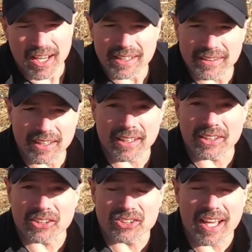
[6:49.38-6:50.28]
not. Got a
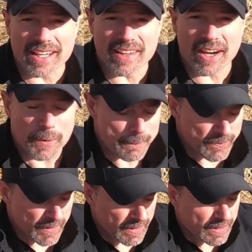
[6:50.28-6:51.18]
little excited there.
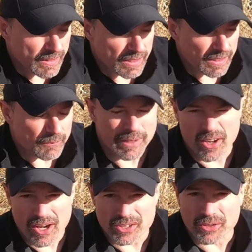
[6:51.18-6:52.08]
My
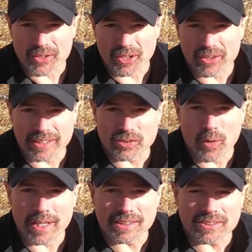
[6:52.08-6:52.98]
daughters are in their early
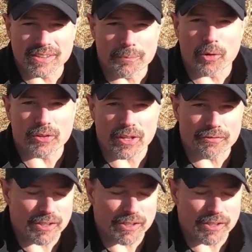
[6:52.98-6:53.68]
20s. They both love